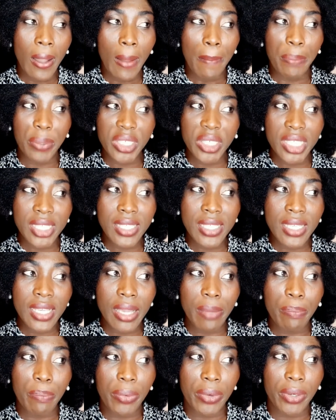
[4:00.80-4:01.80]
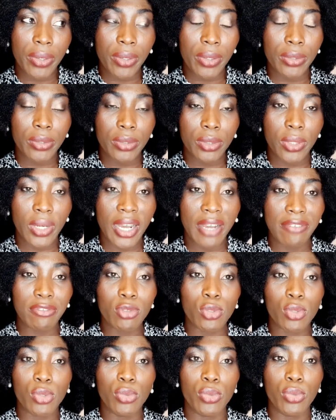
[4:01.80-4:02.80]
Purchasing a product, you have
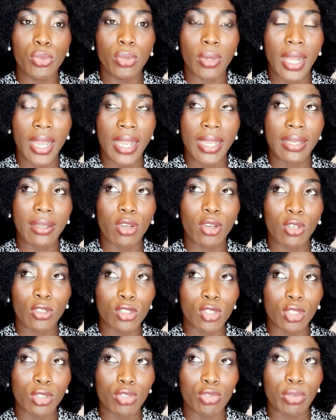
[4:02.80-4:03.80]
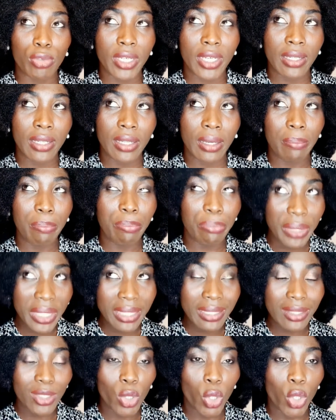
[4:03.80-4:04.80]
to concentrate a
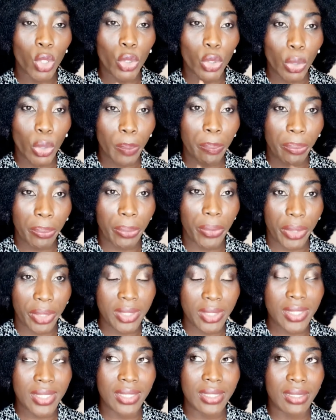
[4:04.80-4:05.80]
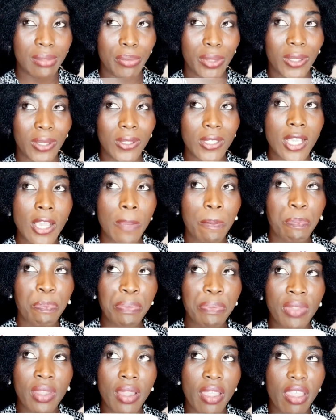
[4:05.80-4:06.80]
bit on your porosity, because
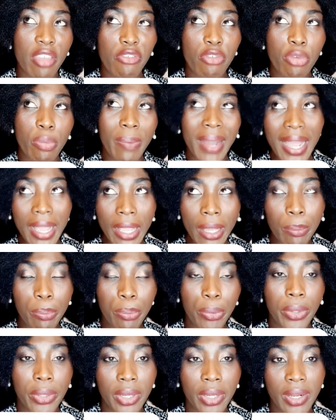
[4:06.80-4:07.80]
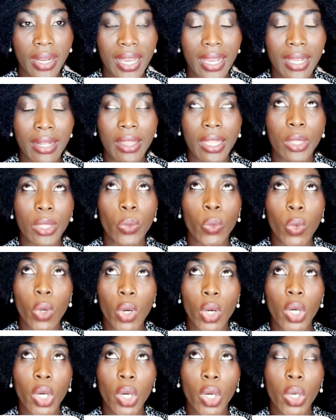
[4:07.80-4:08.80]
if you buy a product and it
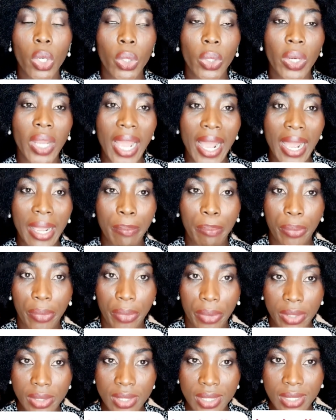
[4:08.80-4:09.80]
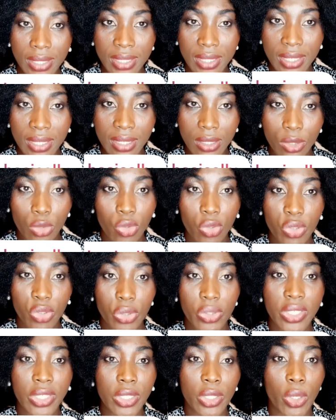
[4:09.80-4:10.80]
works on high porosity, you
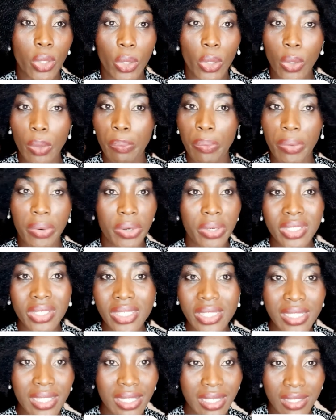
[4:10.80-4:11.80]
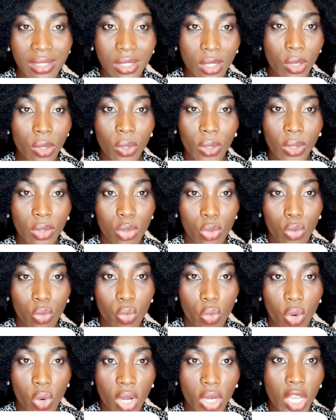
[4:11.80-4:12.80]
use it on low porosity, it's not going to
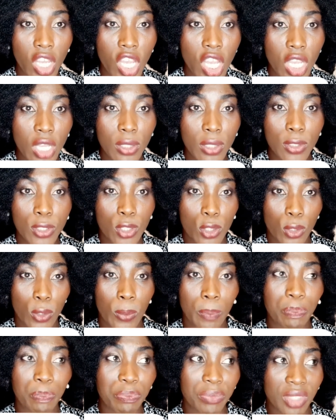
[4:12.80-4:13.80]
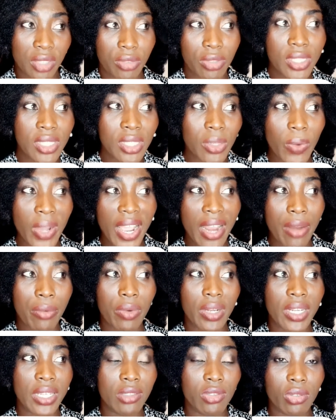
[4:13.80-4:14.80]
work. So the reason why I
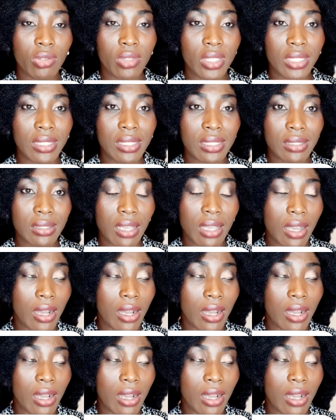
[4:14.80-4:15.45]
really do this